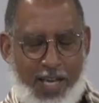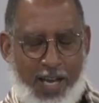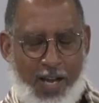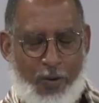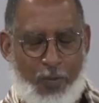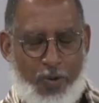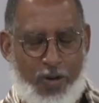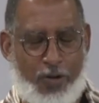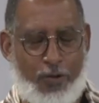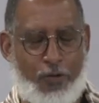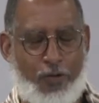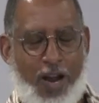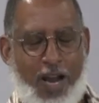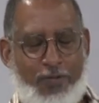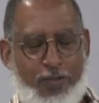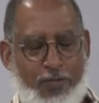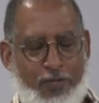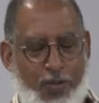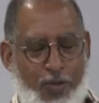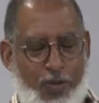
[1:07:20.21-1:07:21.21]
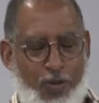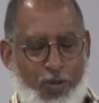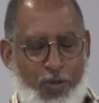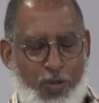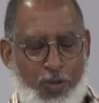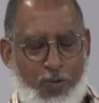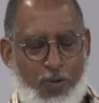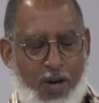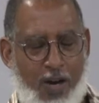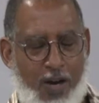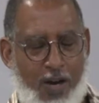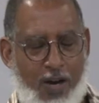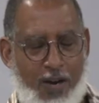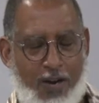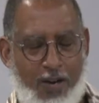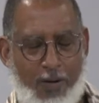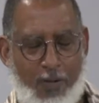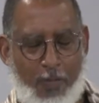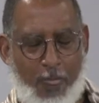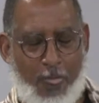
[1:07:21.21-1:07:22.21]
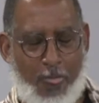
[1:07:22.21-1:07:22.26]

And we're grateful for who you are.